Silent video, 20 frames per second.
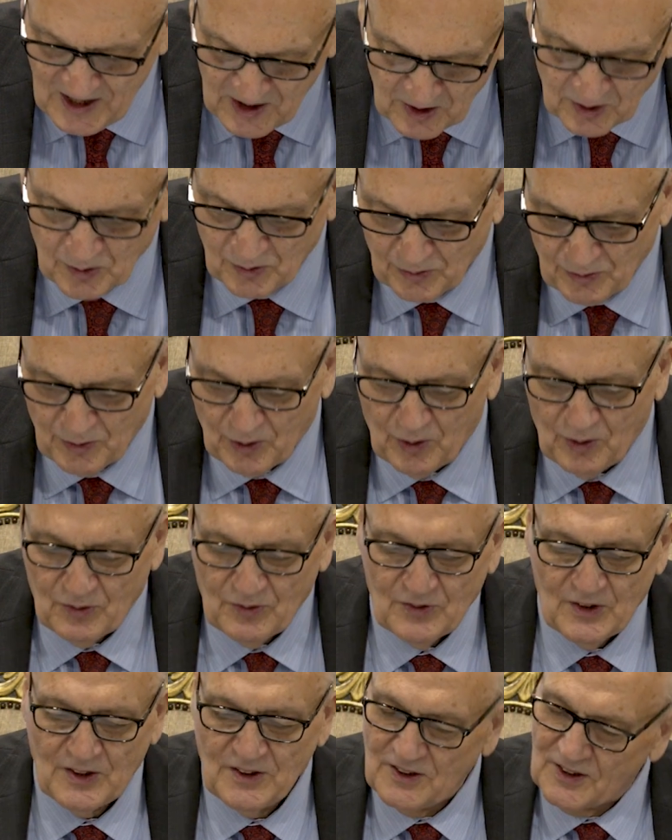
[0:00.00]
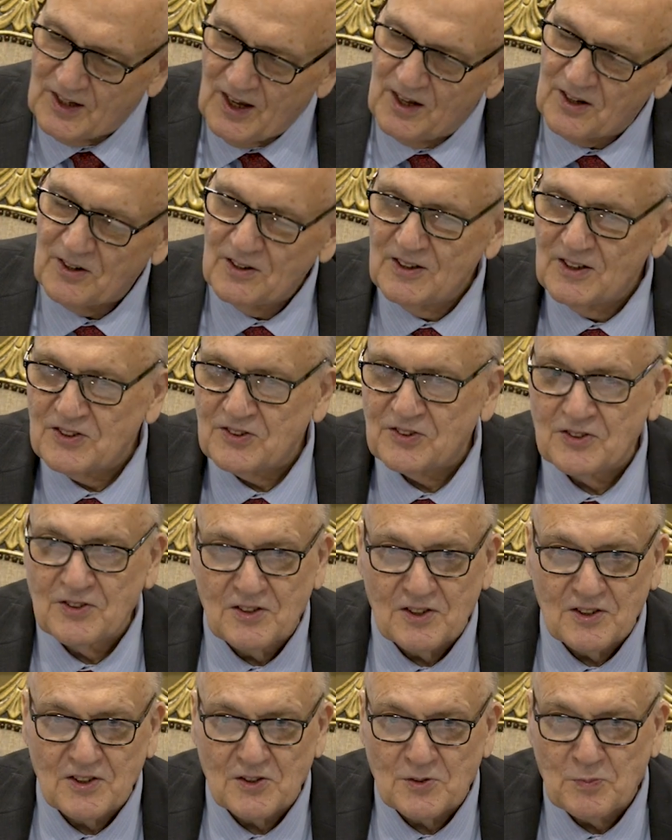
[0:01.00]
interval. And you got to listen
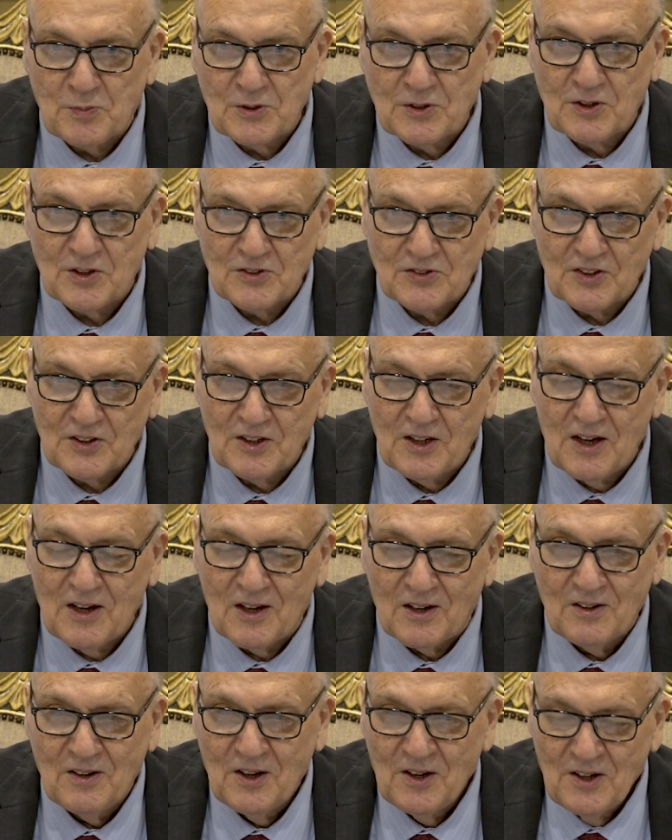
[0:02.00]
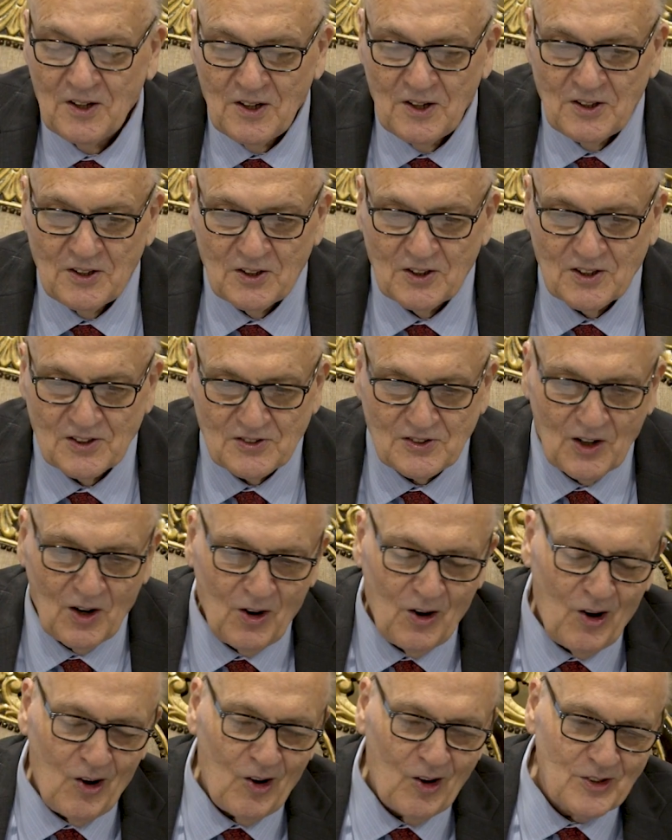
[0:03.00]
to this because, again, you can say,
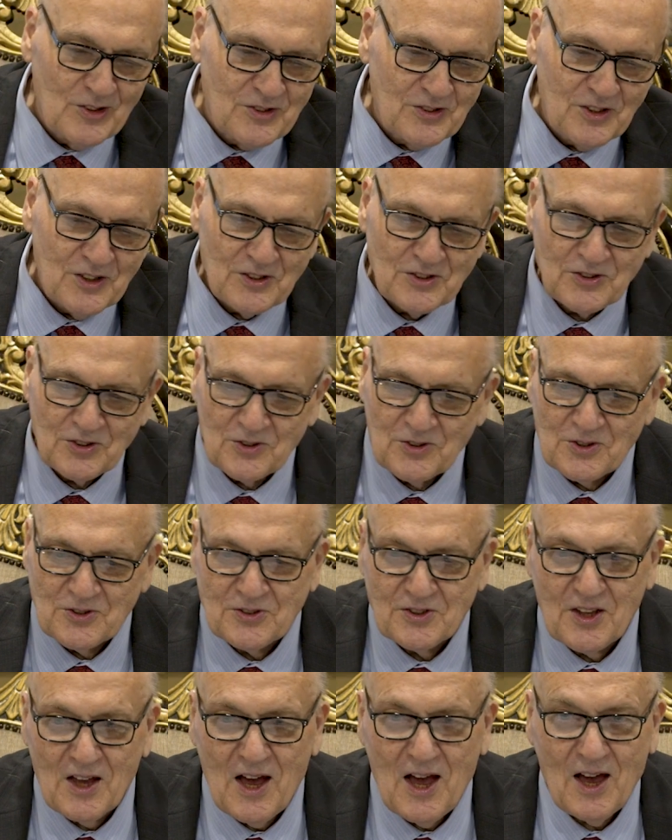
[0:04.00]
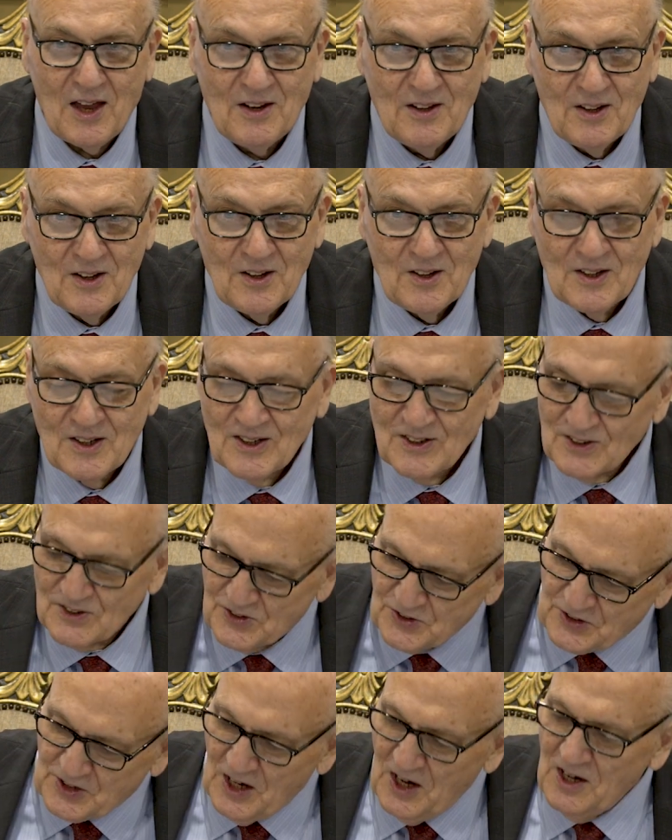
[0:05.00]
oh, it's this or it's that.
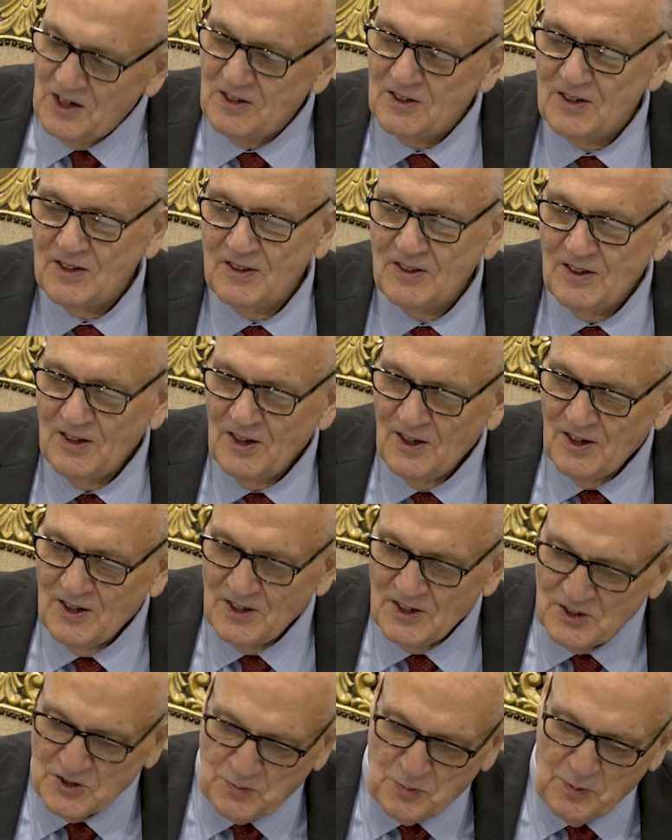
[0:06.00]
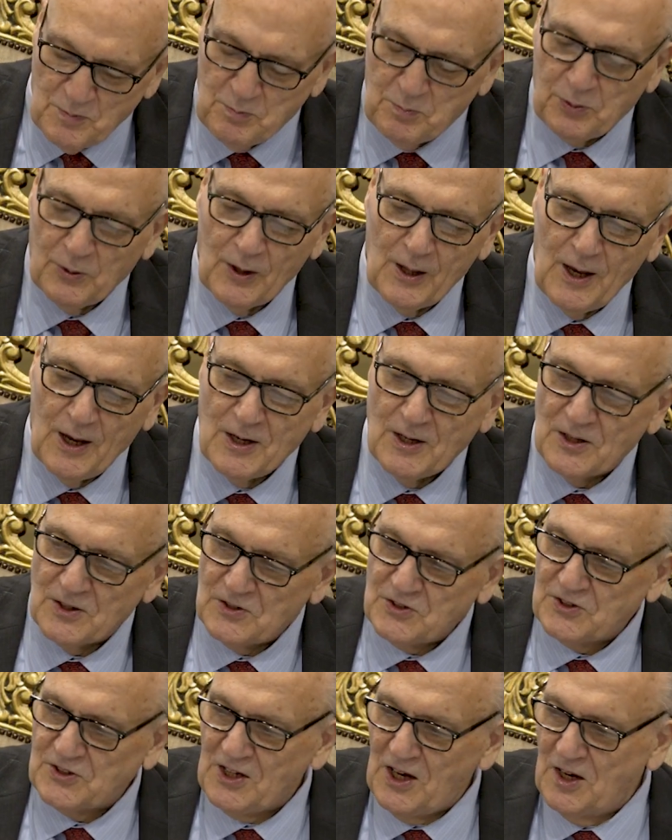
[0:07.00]
Satan has been planning.
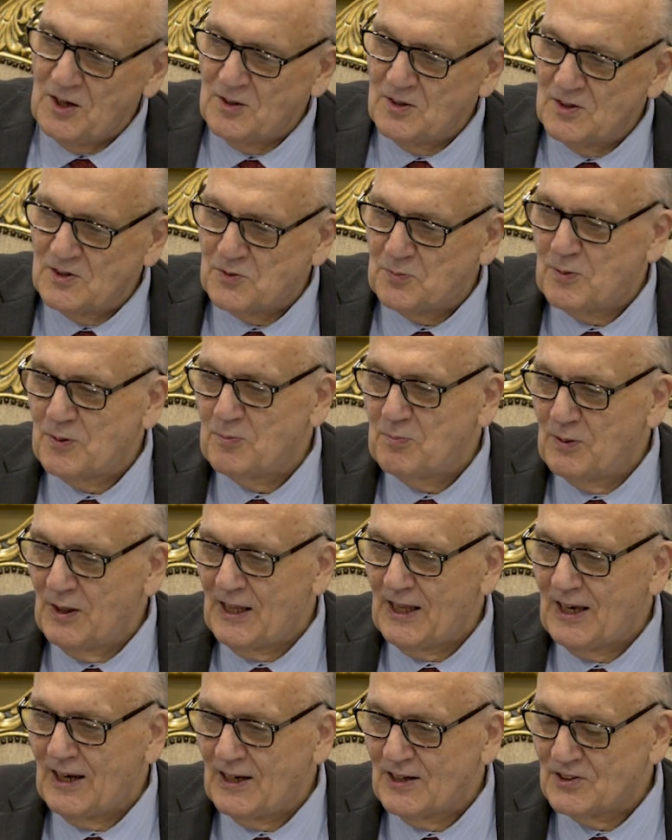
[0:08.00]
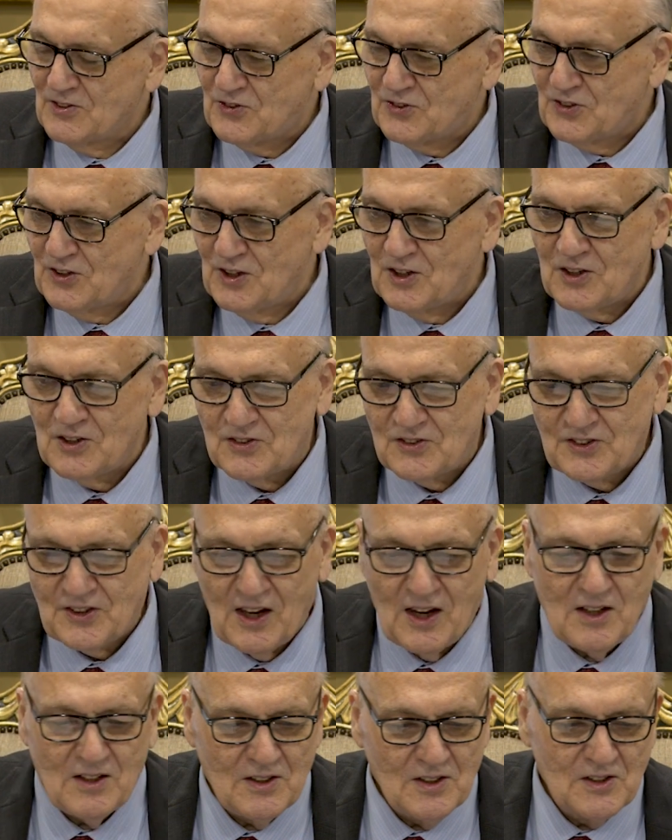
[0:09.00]
Satan has been laying seeds.
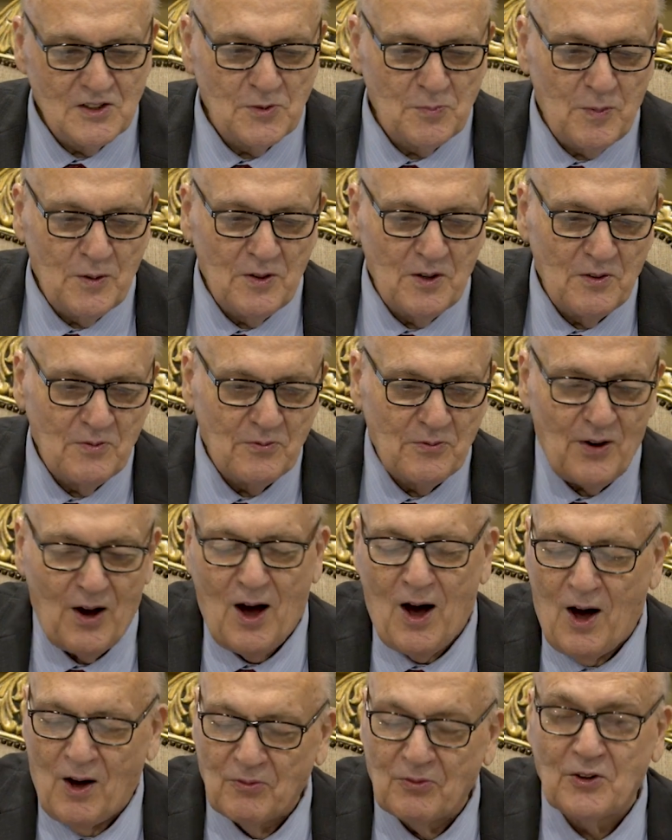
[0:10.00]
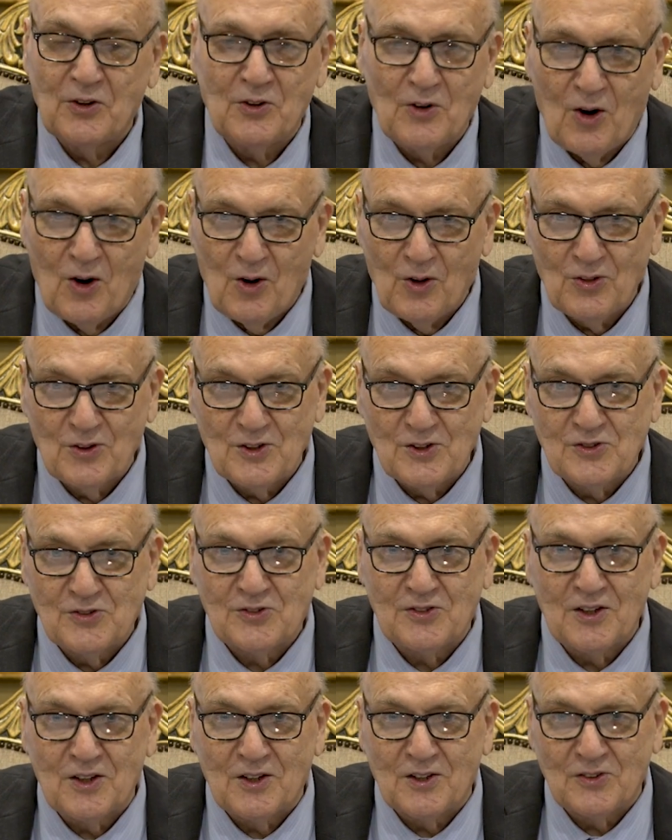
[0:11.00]
Satan has been involved in all
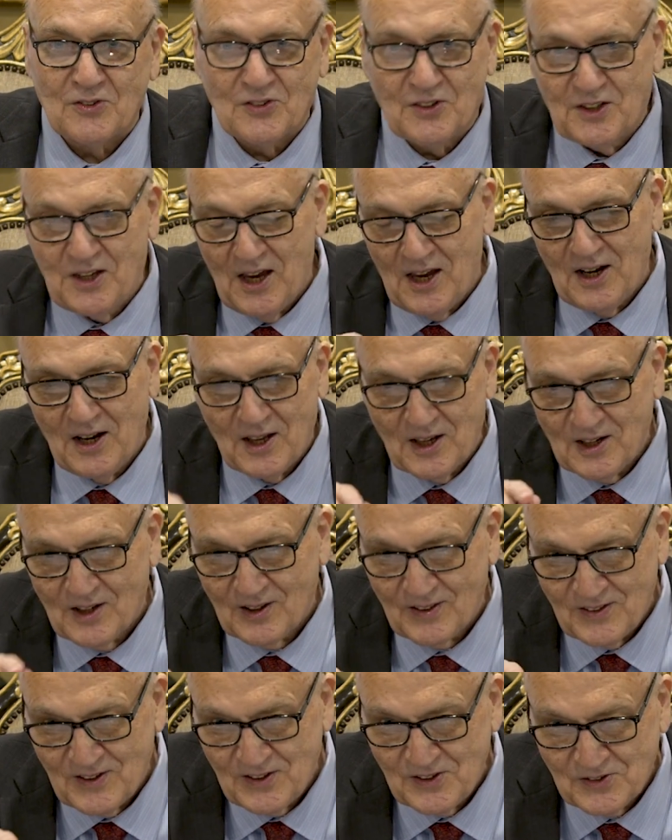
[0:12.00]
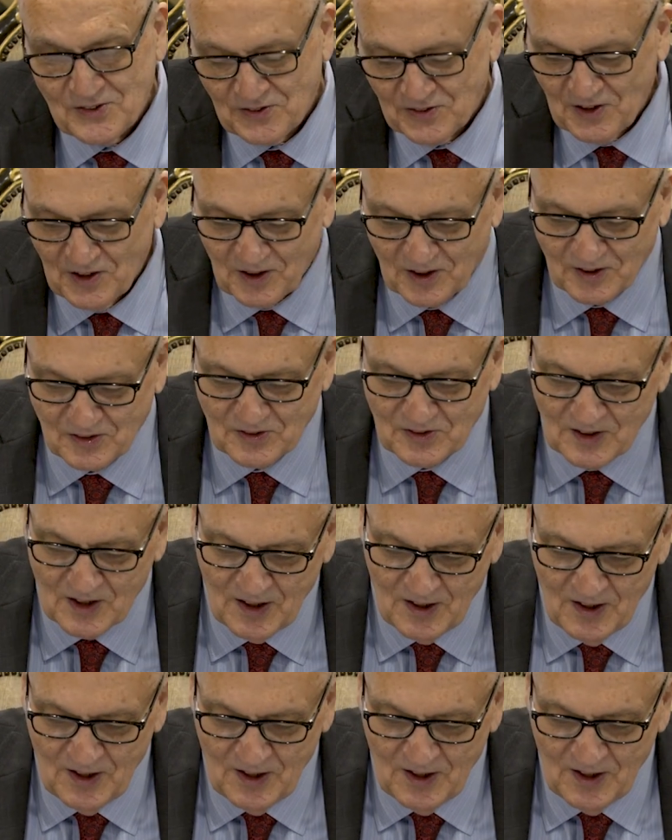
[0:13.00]
these things, getting these things.